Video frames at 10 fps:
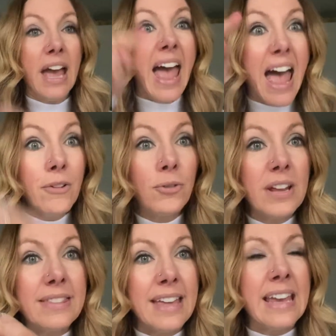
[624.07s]

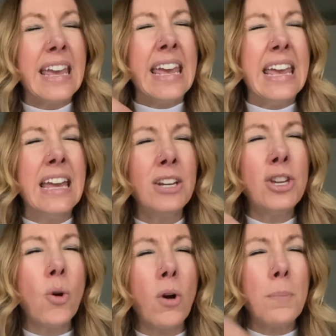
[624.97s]
Everything in
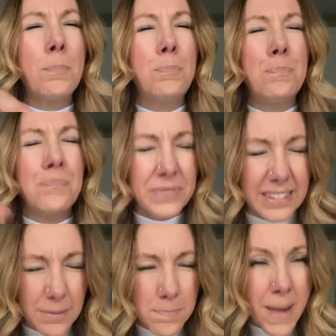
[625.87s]
your
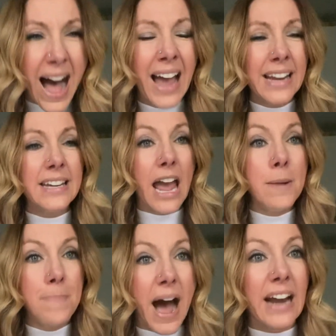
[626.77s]
mind
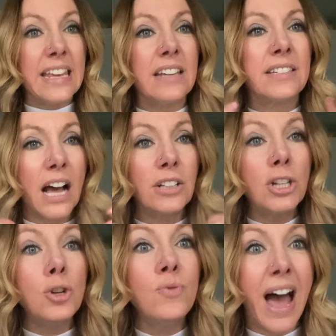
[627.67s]
and body is
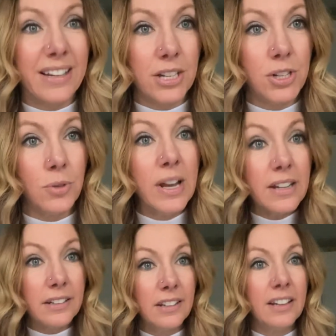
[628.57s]
telling you not to do
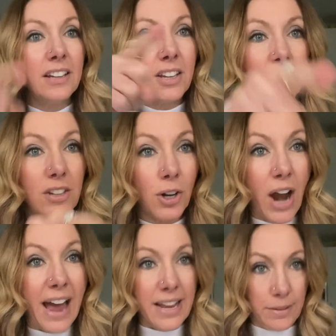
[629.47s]
it. You're
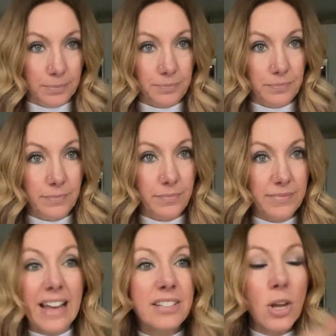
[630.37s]
on it.
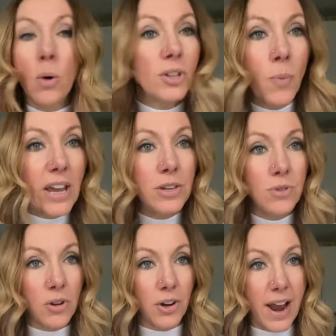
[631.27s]
That's the only way you
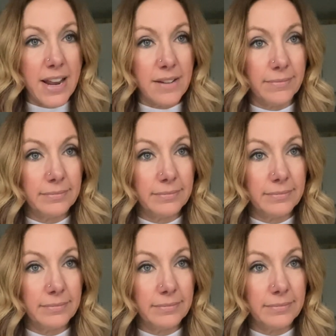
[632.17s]
know you're on it